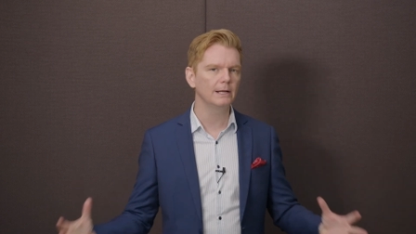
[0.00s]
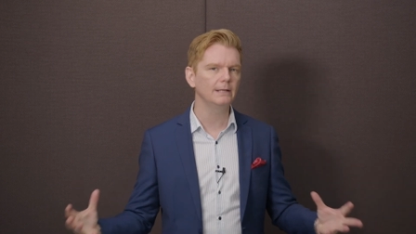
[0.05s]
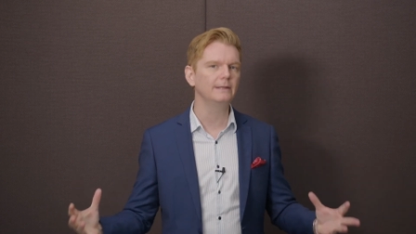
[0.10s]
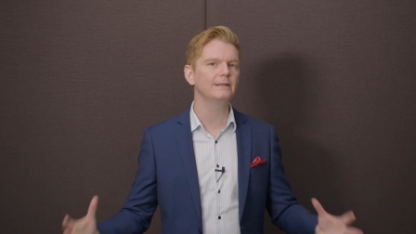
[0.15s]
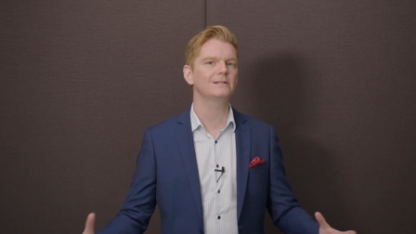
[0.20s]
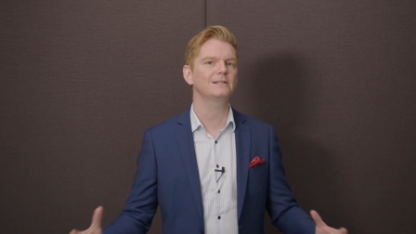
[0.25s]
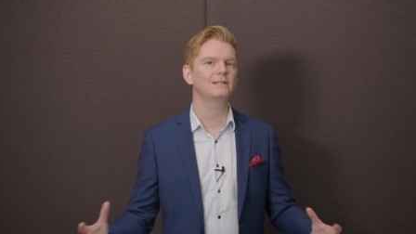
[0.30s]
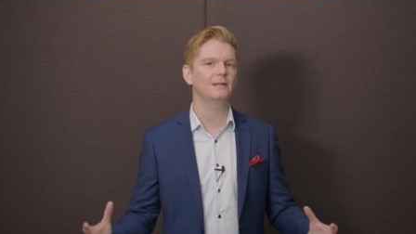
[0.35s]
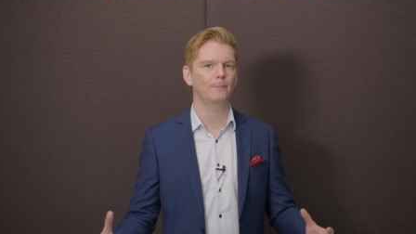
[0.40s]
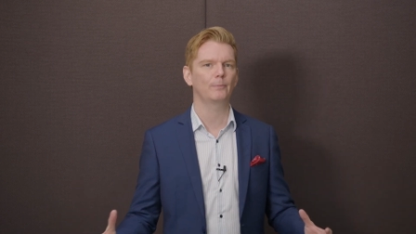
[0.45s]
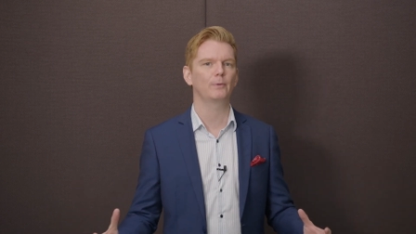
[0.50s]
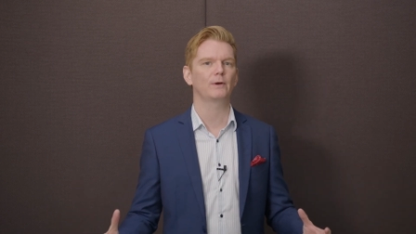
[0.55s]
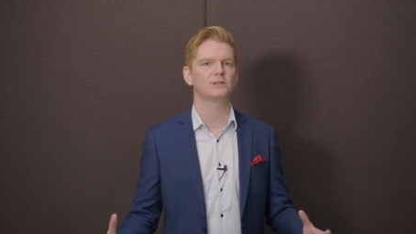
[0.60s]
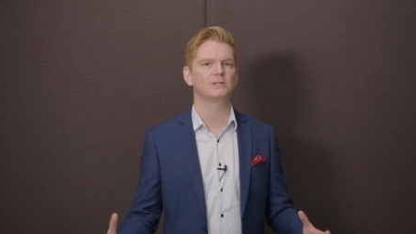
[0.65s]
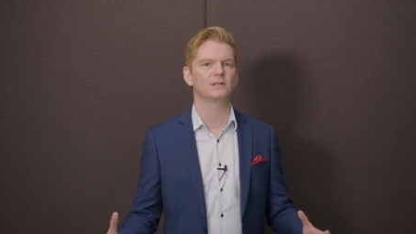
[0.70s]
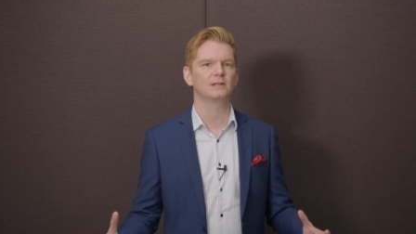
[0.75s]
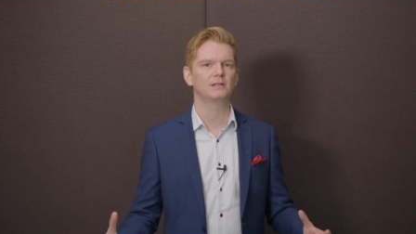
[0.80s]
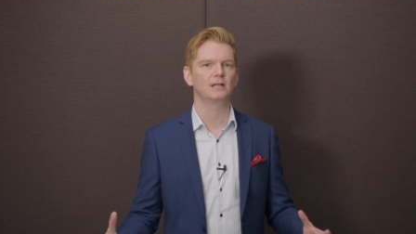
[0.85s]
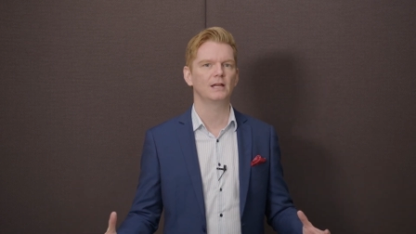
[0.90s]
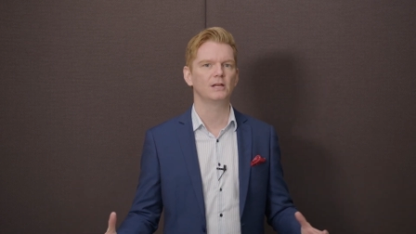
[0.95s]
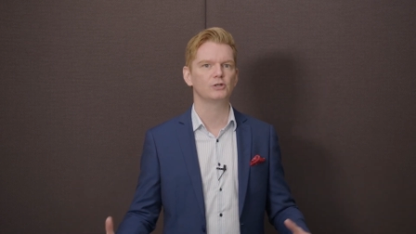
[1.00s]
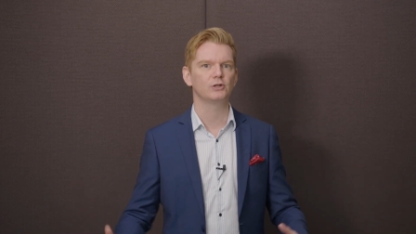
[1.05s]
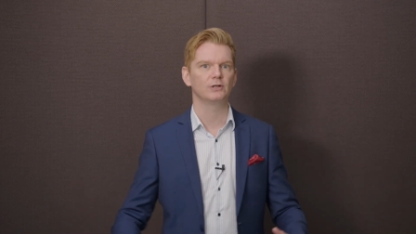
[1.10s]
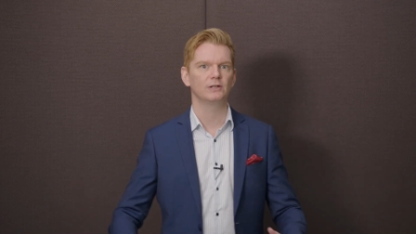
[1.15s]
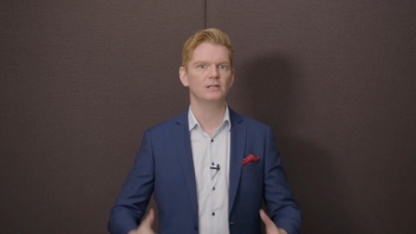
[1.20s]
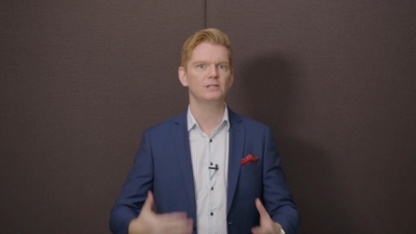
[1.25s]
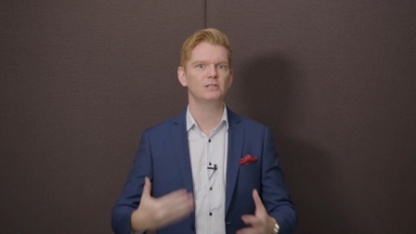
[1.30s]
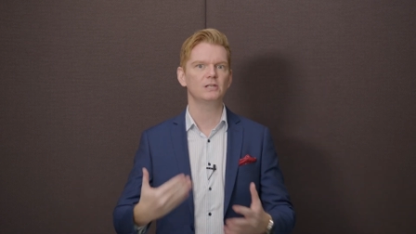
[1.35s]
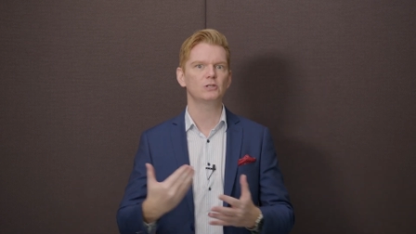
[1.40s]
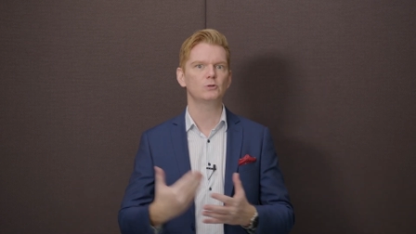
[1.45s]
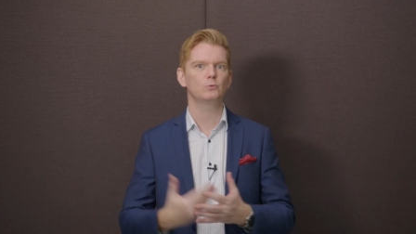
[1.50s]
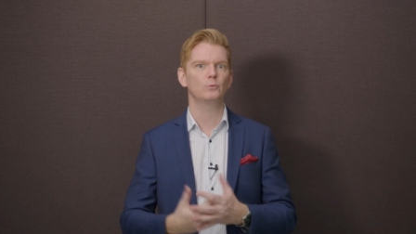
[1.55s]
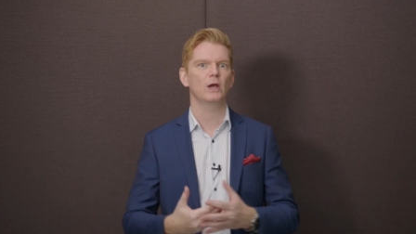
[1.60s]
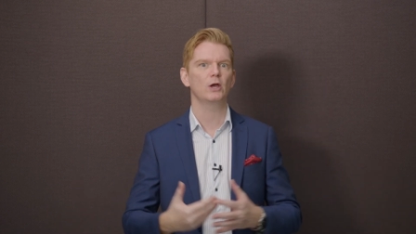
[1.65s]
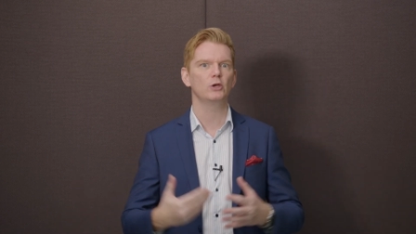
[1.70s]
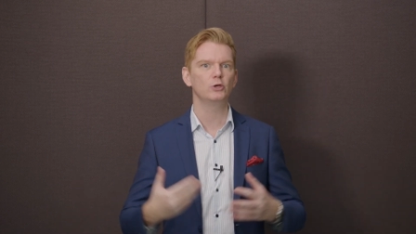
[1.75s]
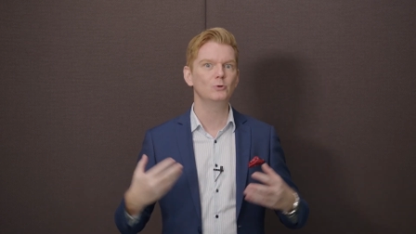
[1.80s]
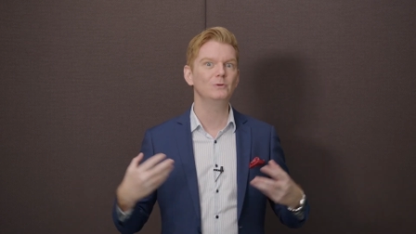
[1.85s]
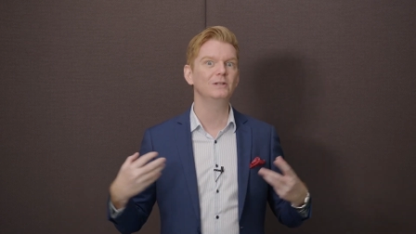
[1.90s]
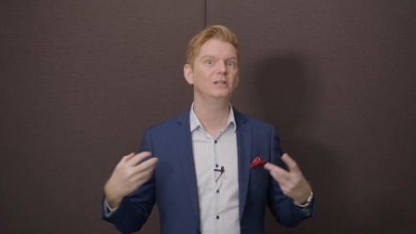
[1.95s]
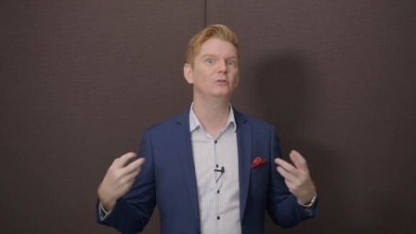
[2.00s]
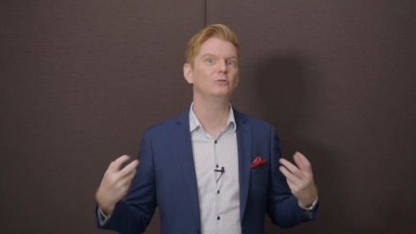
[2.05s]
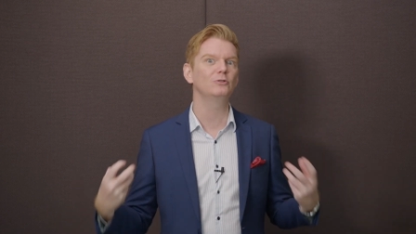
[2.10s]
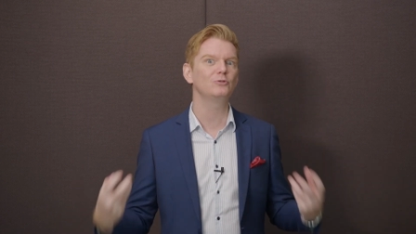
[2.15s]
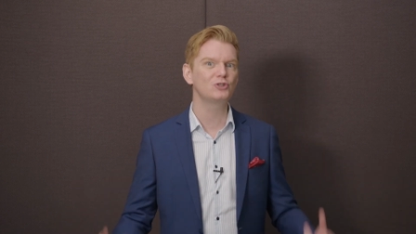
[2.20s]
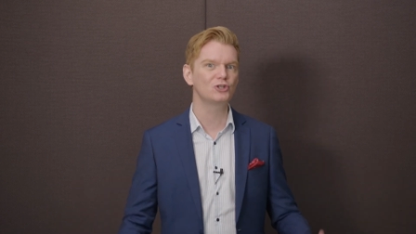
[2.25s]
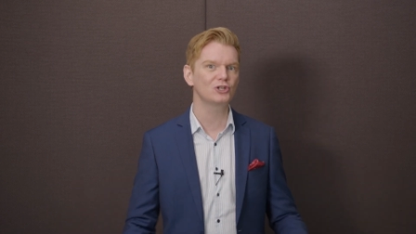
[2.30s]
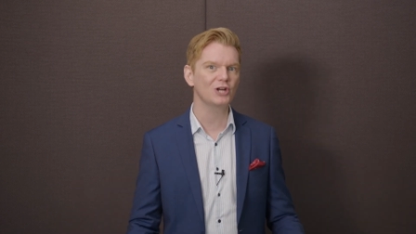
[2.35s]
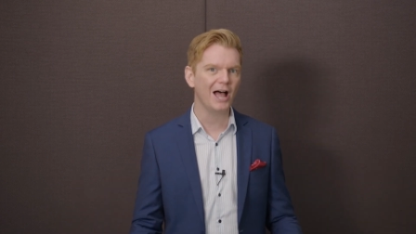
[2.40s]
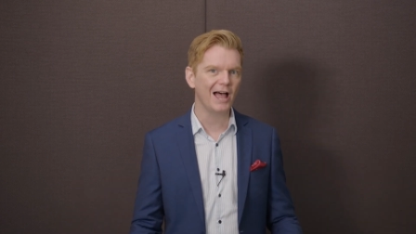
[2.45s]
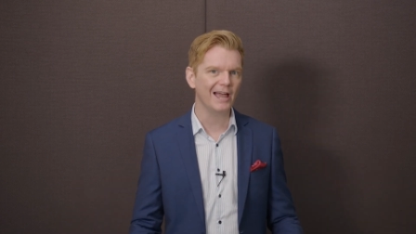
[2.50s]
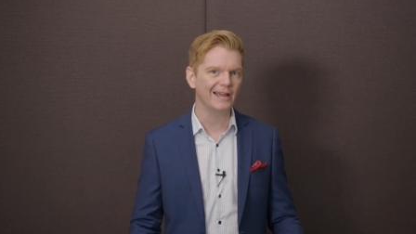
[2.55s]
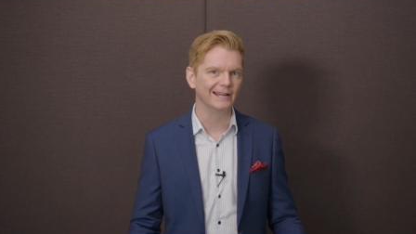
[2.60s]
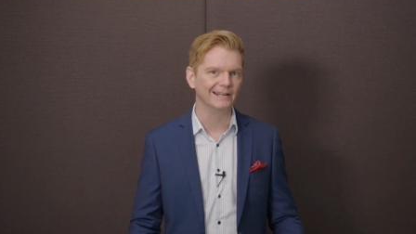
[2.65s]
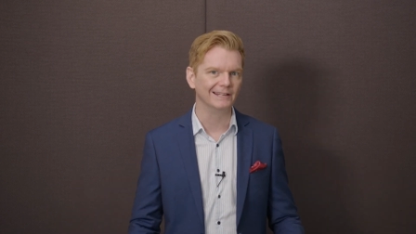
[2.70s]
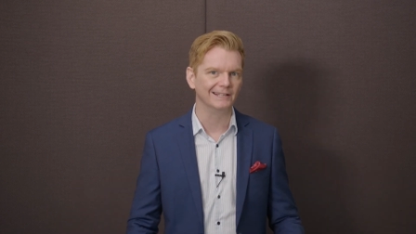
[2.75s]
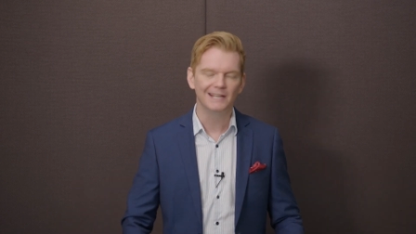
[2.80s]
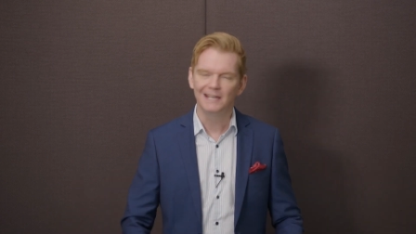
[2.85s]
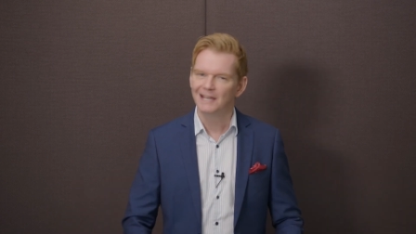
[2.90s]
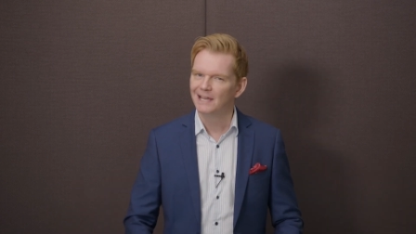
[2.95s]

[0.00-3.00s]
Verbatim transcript: listing presentation. This is where you need to shine.